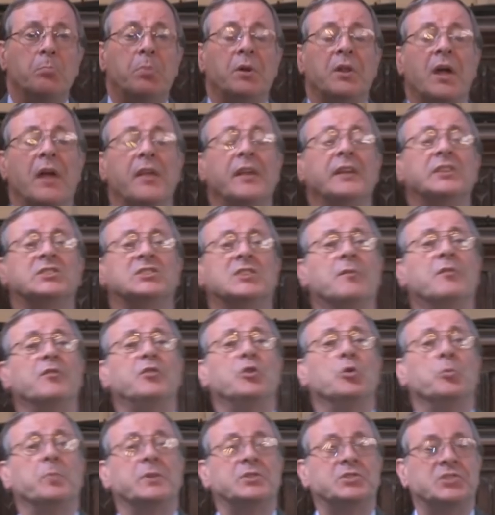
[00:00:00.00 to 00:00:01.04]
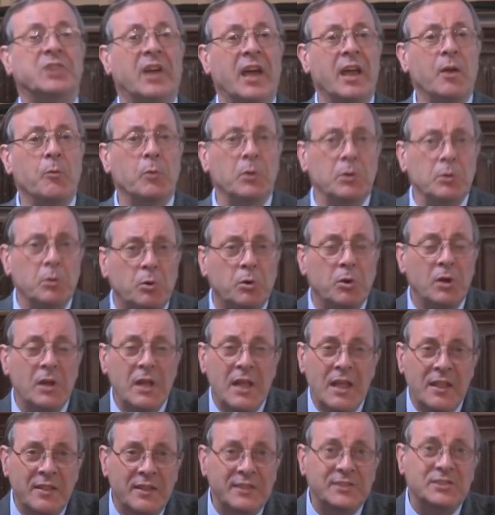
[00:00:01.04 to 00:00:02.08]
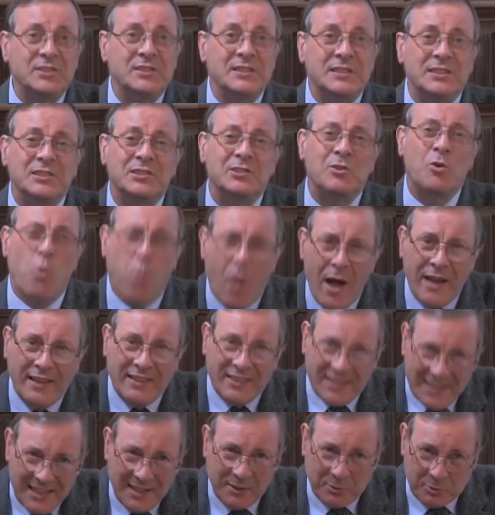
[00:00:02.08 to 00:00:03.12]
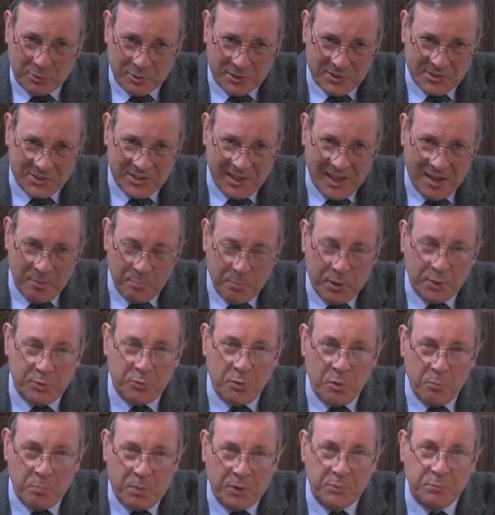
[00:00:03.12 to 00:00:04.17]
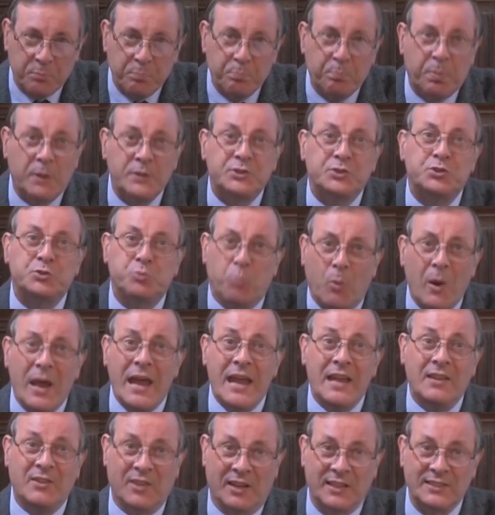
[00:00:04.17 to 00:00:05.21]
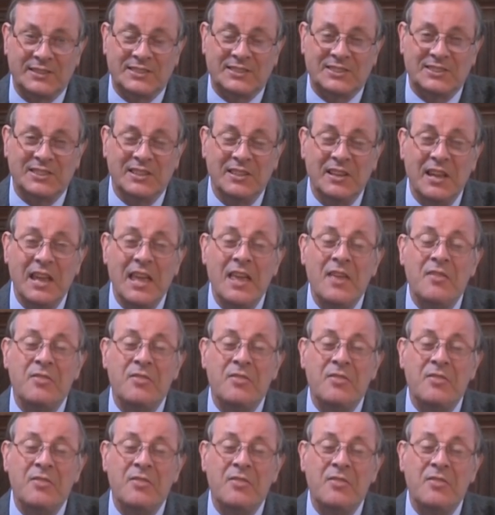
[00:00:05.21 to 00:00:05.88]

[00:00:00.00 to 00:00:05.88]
But I think some of you were saying, well, look, this, this is quite interesting, but, but persuade us